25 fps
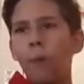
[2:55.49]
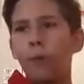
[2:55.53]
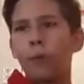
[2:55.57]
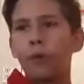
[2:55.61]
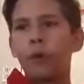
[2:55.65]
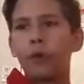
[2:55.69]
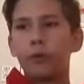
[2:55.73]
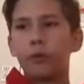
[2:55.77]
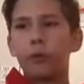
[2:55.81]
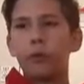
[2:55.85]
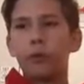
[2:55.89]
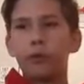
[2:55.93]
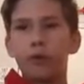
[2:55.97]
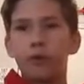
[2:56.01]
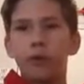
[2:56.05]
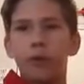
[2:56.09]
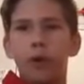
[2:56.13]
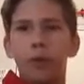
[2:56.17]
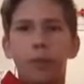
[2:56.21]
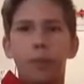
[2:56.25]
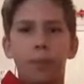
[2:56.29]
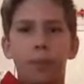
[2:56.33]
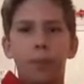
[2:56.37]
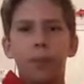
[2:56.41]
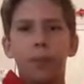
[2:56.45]
This one's
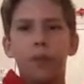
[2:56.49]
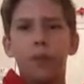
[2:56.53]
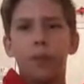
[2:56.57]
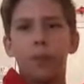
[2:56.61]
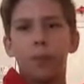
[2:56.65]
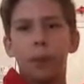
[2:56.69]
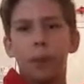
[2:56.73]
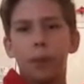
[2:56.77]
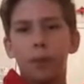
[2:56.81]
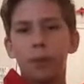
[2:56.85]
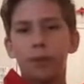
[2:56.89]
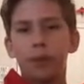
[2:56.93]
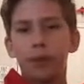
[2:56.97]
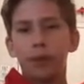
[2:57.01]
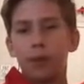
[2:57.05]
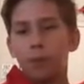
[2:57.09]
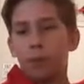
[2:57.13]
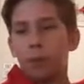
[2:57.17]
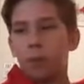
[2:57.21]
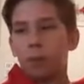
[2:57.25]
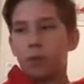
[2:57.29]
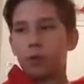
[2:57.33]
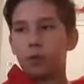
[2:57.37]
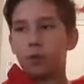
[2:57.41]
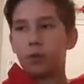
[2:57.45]
gonna be probably
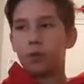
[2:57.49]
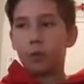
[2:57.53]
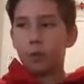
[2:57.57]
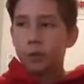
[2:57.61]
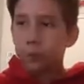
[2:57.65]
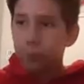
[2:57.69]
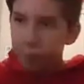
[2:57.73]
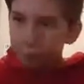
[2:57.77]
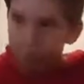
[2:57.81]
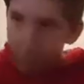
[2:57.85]
different ones, but.